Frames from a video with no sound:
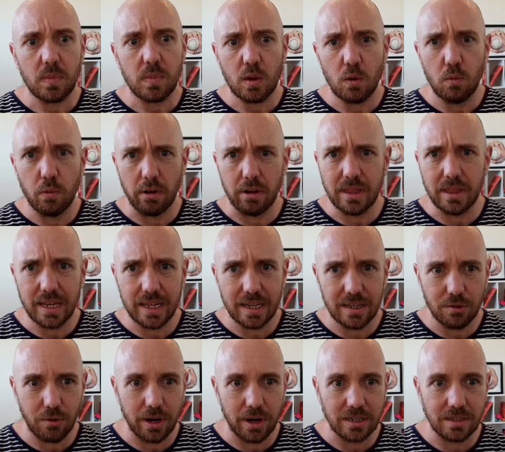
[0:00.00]
we're in the
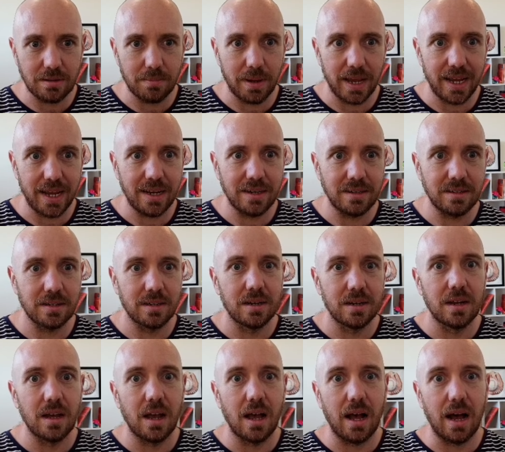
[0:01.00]
integration page.
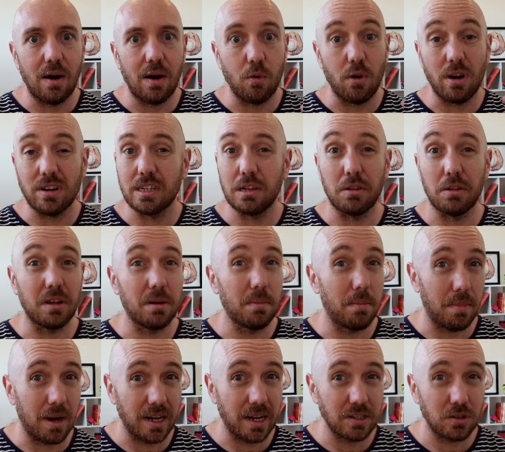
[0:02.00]
We're actually looking at
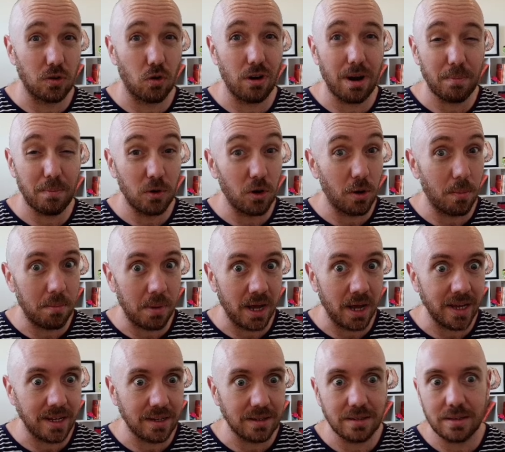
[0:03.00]
my ScoreApp, not
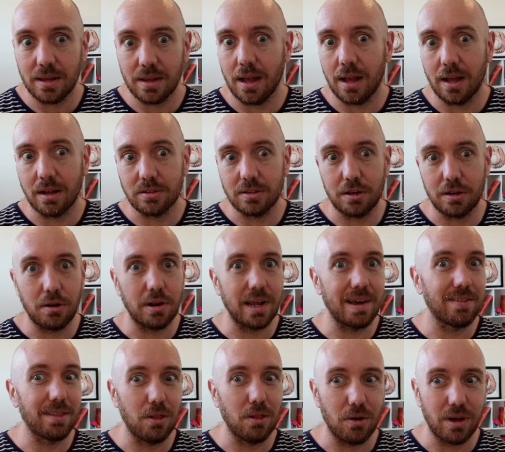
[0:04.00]
Mike's, because I don't have
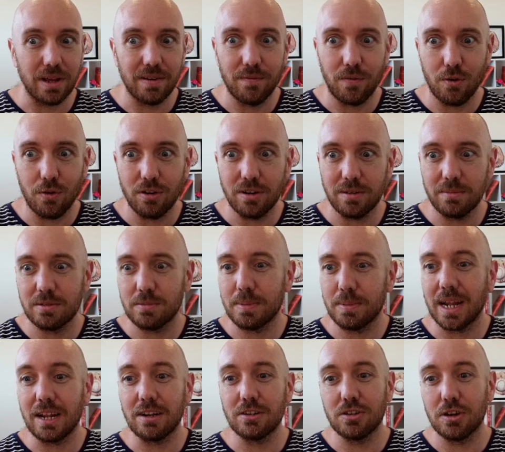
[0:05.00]
the login for it. But
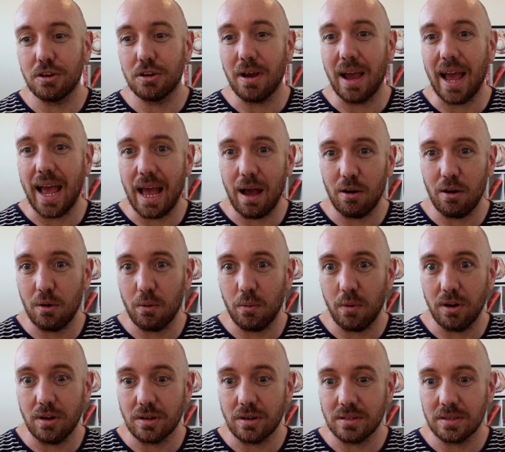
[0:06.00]
I'll show you how it
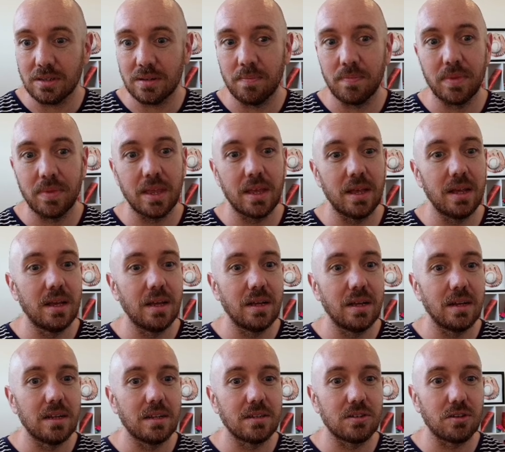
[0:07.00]
works.
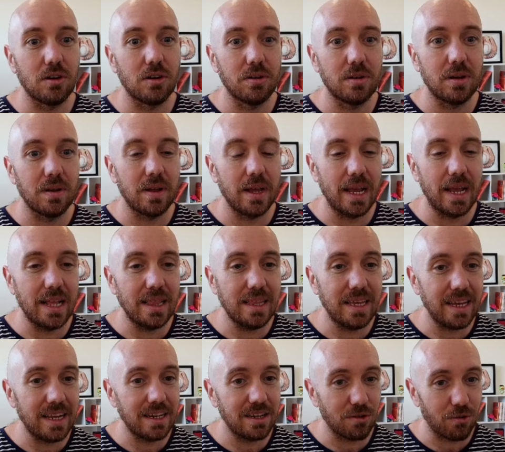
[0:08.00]
So in the
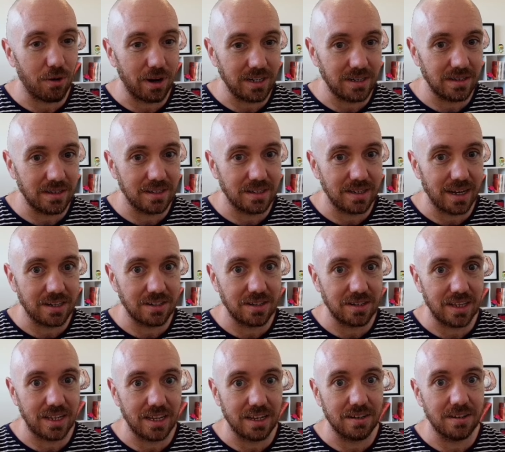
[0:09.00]
integration section
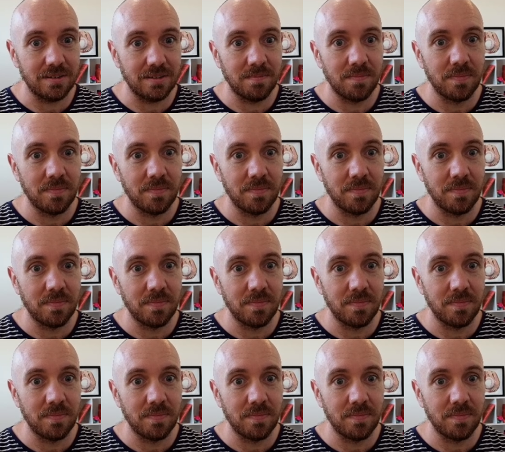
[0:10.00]
here,